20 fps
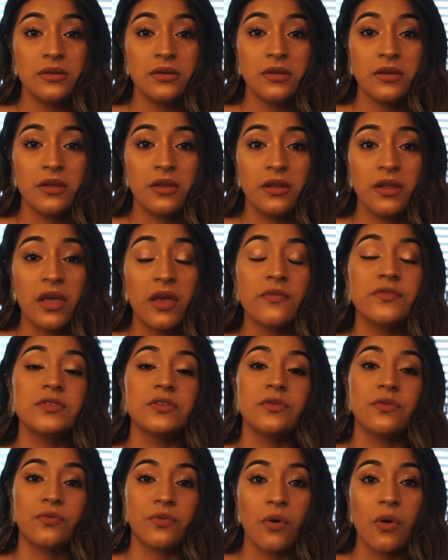And you have to
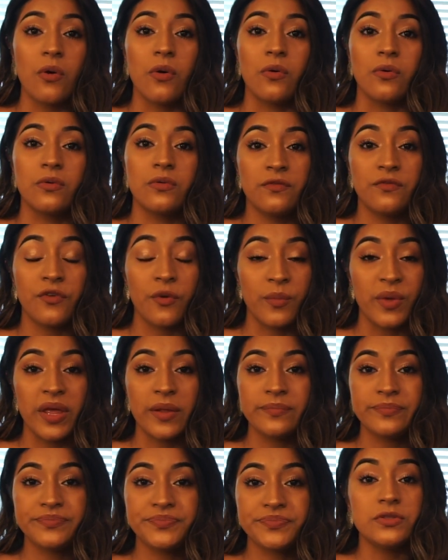grow from it.
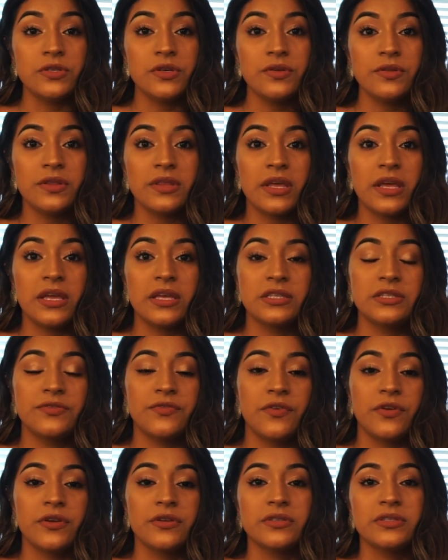Do things
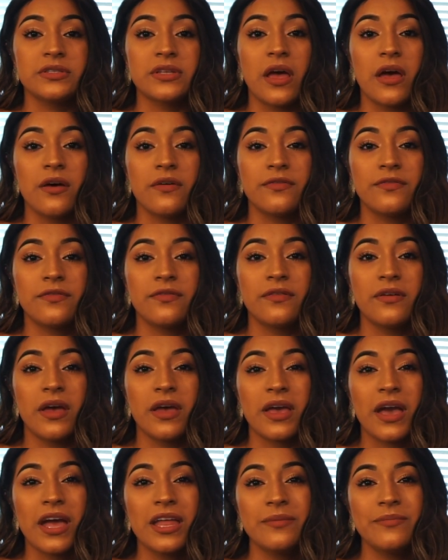for yourself. I
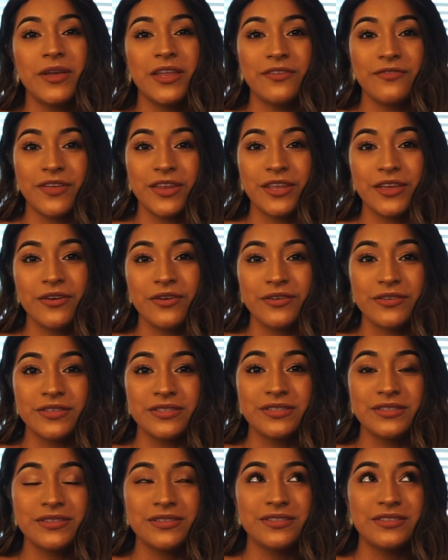kind of made a video
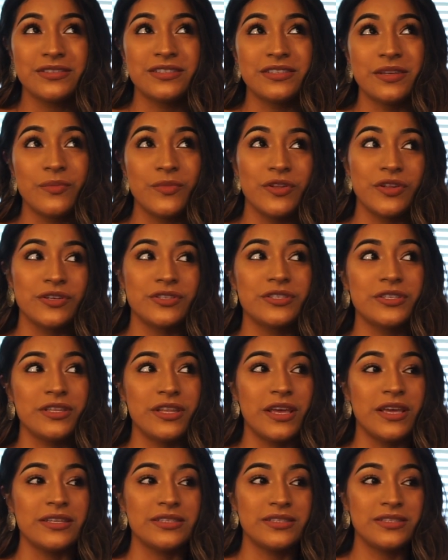similar to
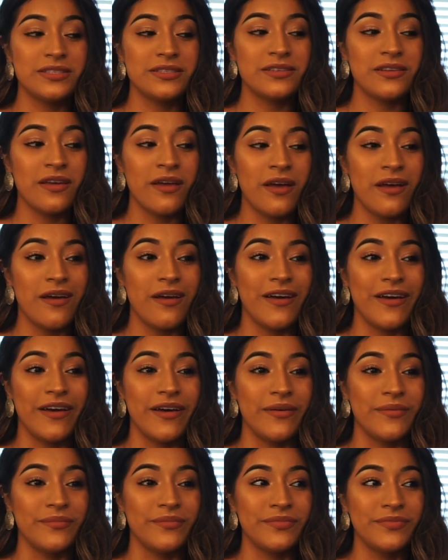this.
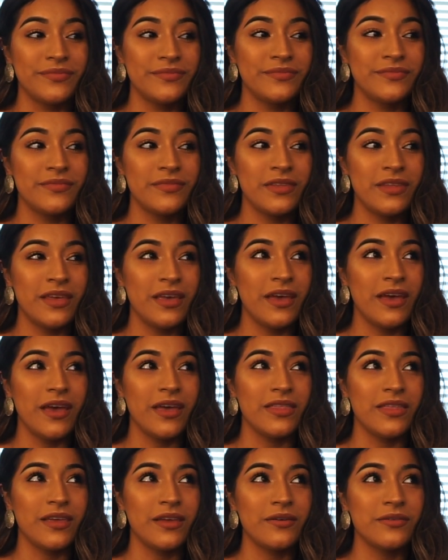I
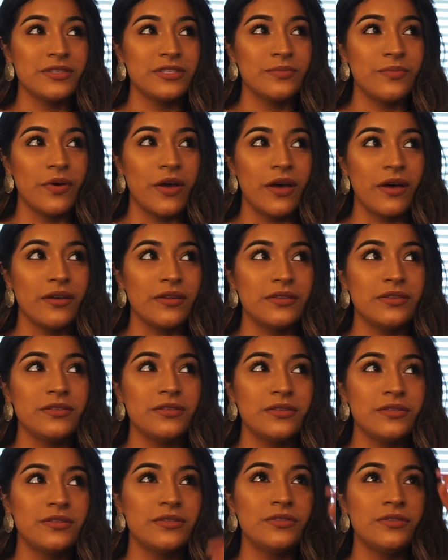think it was about
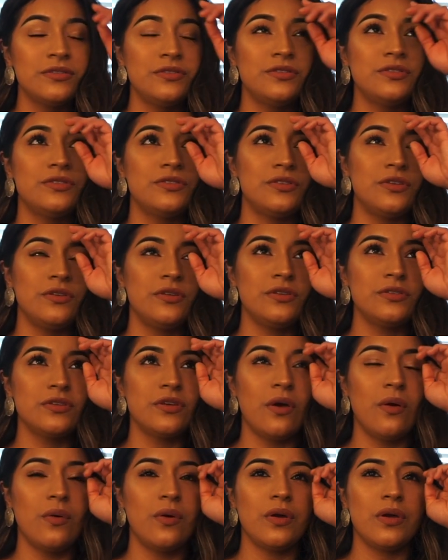2 years
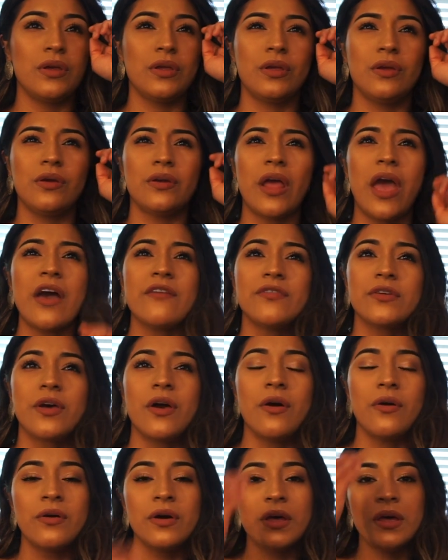ago or a year and a half
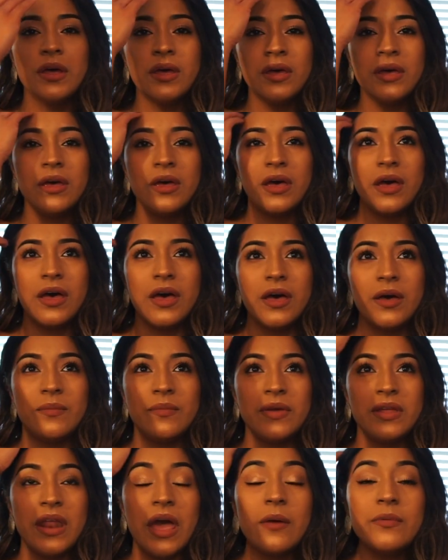ago.
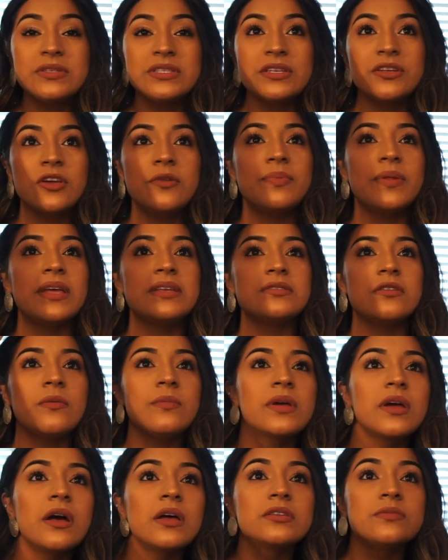And I was in a good place. Oh
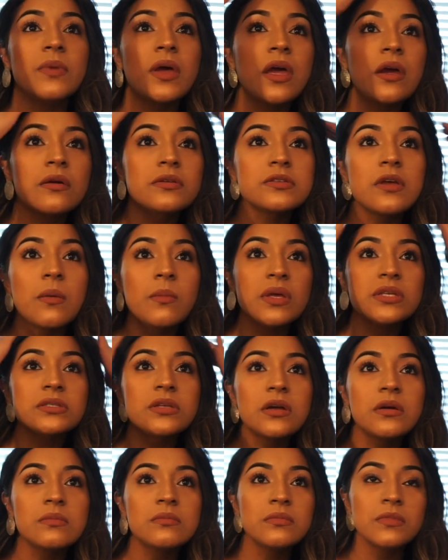my gosh, my hair is all
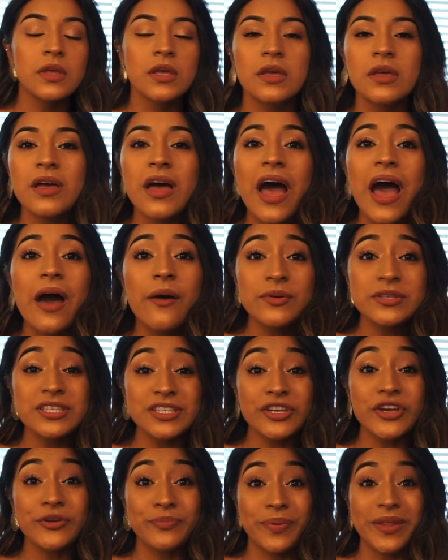messed up. I was
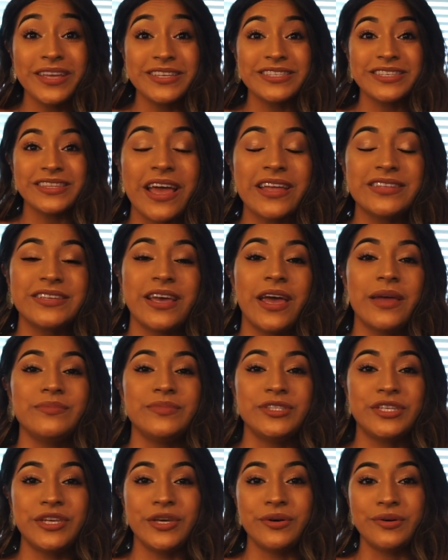in a good place at time
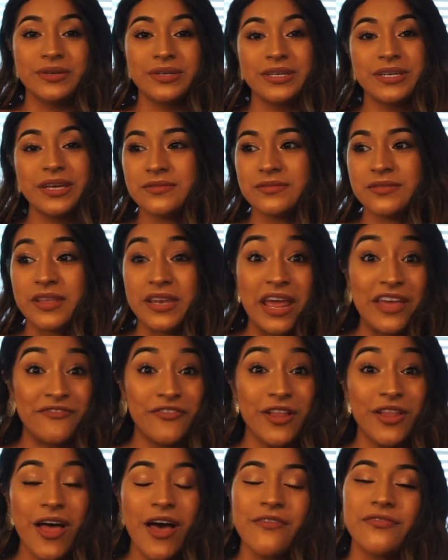too. Then I
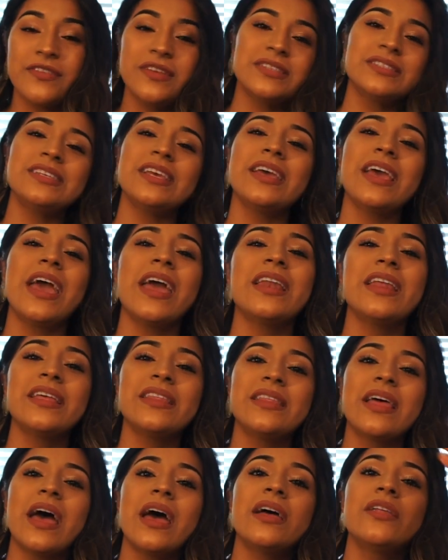fell off. You see,
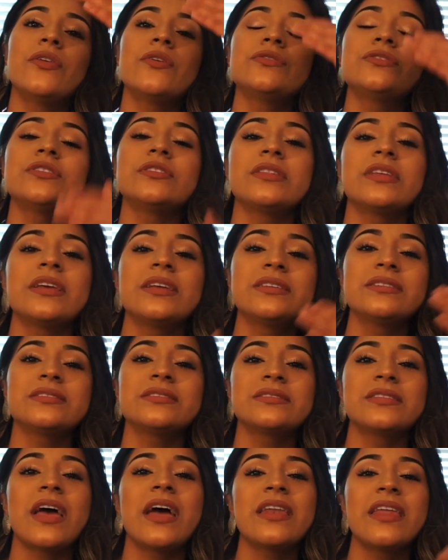and those are things
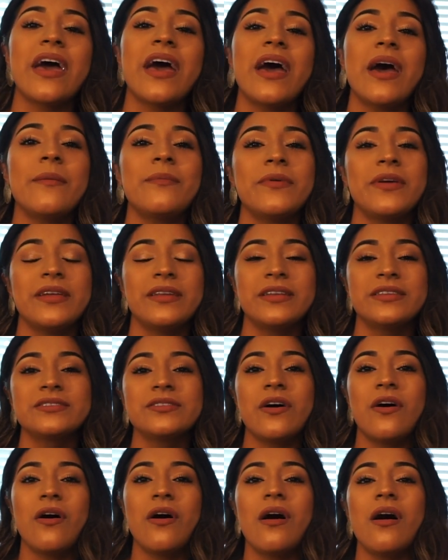that happen. It's
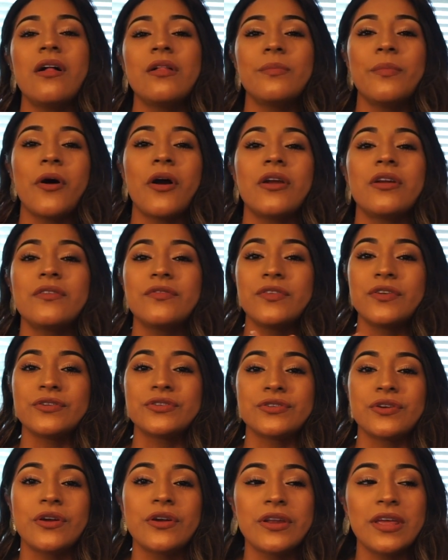all part of your
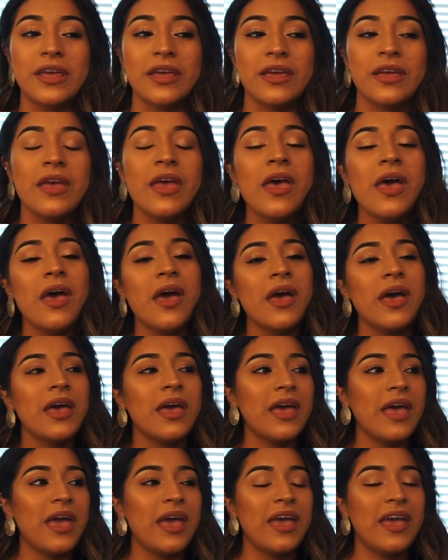journey.
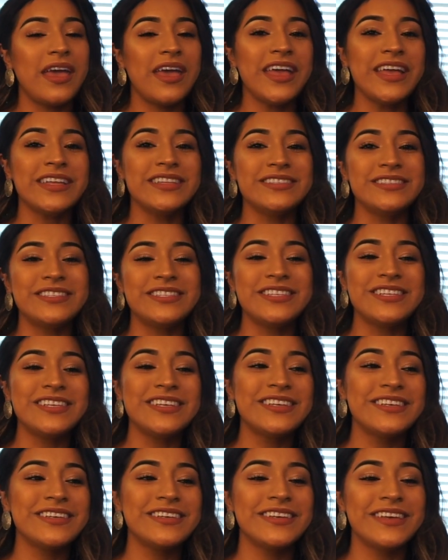And
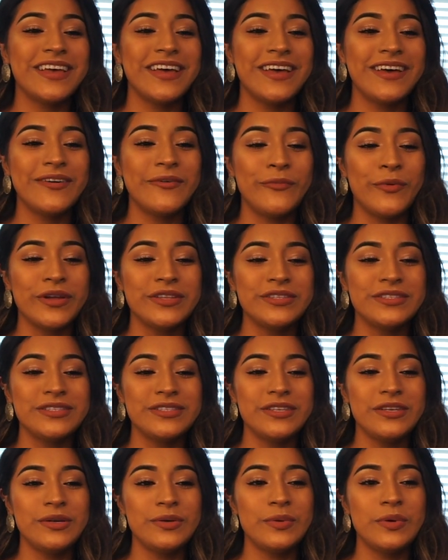once
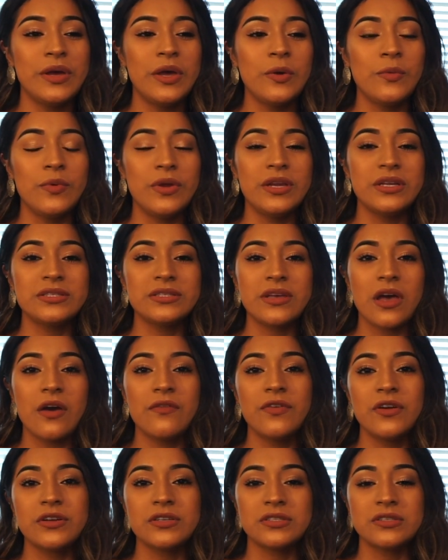you
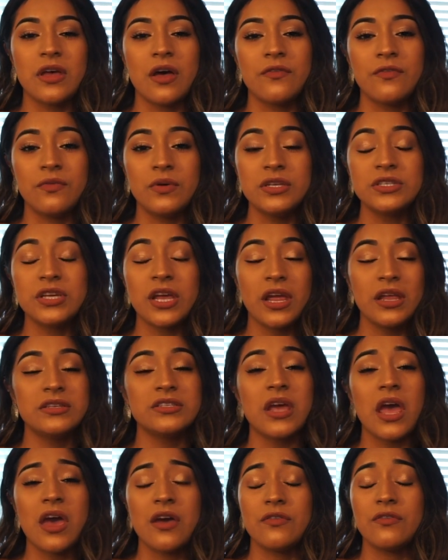rediscover yourself, we
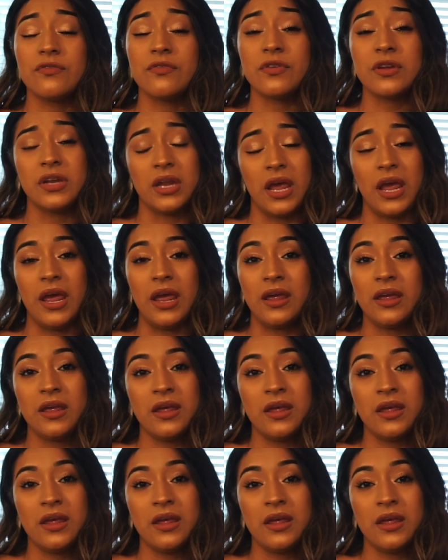change every day